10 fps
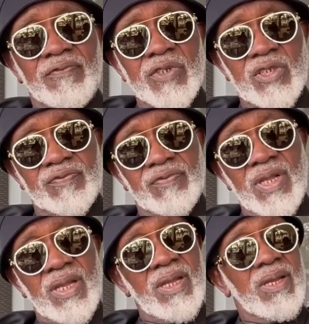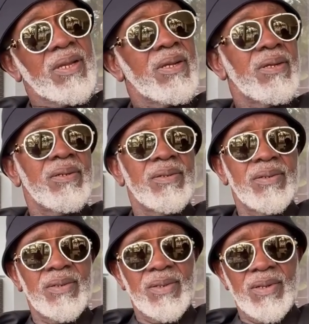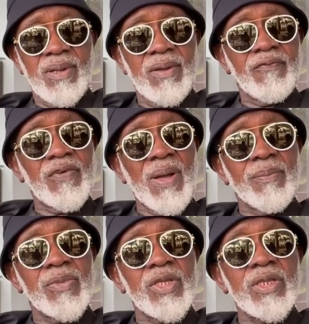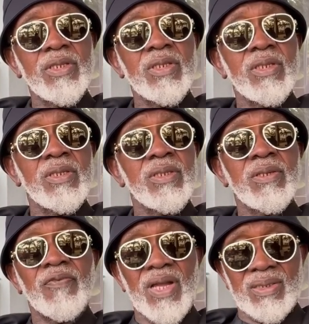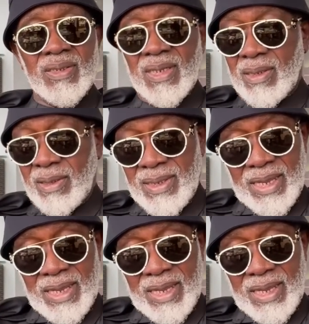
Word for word: fish uh, farm in, in, in fact in, in